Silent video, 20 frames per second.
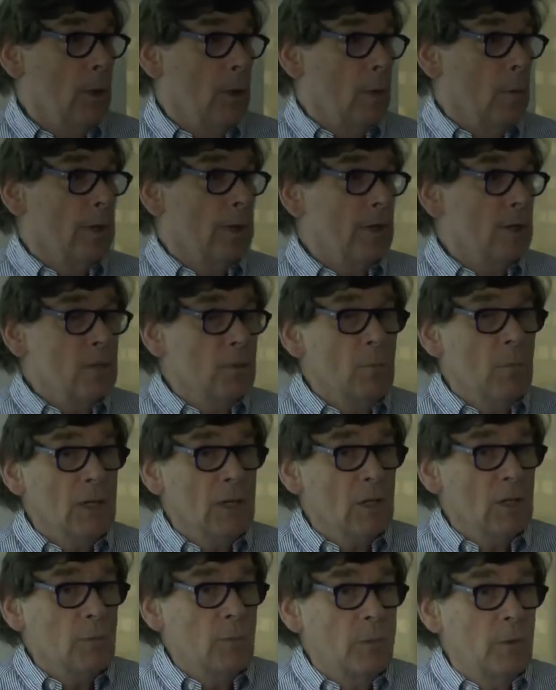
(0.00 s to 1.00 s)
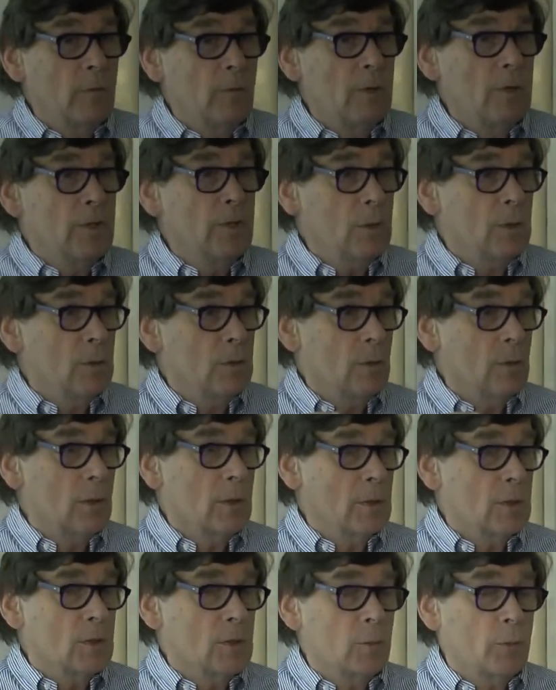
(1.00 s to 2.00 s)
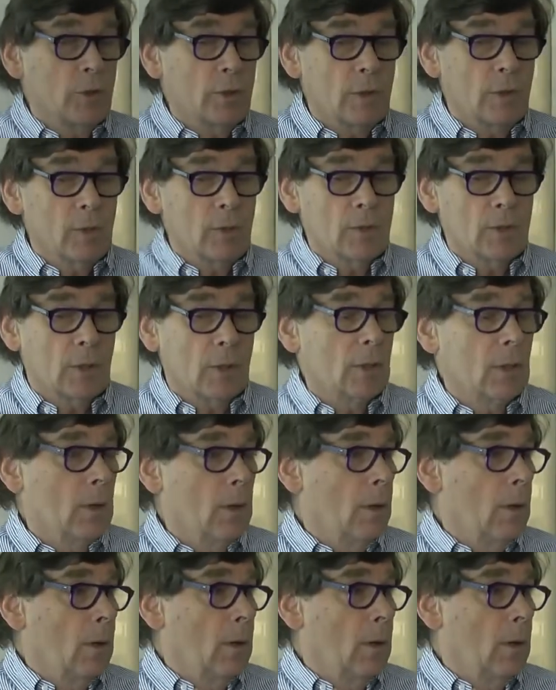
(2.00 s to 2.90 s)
That doesn't mean it's, reduce, it's producing